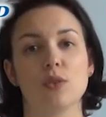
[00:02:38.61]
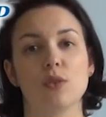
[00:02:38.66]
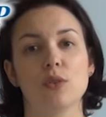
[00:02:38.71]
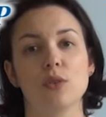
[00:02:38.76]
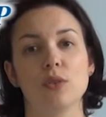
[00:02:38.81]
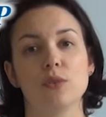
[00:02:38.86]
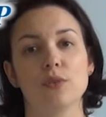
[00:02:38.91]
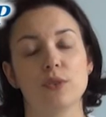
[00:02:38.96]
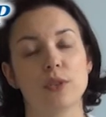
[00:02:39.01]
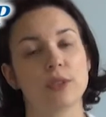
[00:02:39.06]

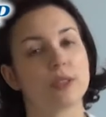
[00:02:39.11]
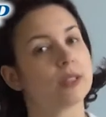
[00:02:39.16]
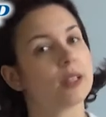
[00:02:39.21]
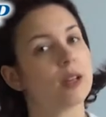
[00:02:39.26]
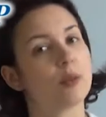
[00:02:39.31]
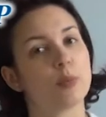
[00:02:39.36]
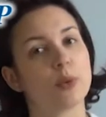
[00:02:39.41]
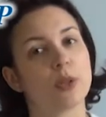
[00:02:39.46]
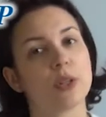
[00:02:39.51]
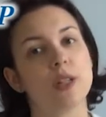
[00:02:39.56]
or for
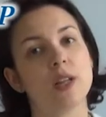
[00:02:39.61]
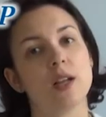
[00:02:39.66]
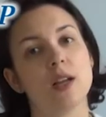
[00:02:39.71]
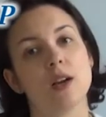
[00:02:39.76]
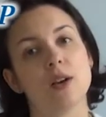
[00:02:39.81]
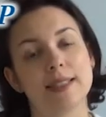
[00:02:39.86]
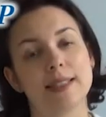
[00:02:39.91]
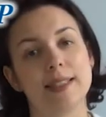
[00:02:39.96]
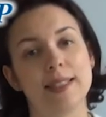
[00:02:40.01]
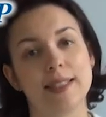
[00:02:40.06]
example,
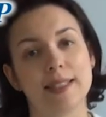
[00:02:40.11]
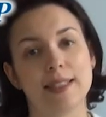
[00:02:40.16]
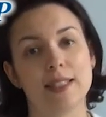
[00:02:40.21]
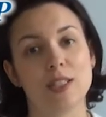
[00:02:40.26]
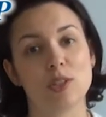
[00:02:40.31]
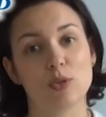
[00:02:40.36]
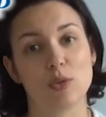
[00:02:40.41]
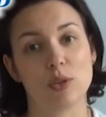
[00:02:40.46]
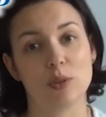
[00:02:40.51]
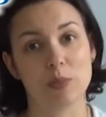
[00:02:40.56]

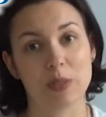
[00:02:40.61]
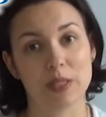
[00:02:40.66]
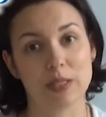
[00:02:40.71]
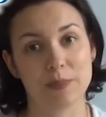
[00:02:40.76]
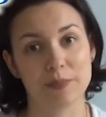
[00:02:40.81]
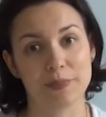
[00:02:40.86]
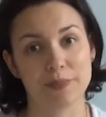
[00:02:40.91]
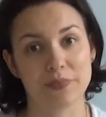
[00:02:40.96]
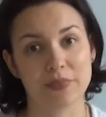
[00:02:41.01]
60 trips.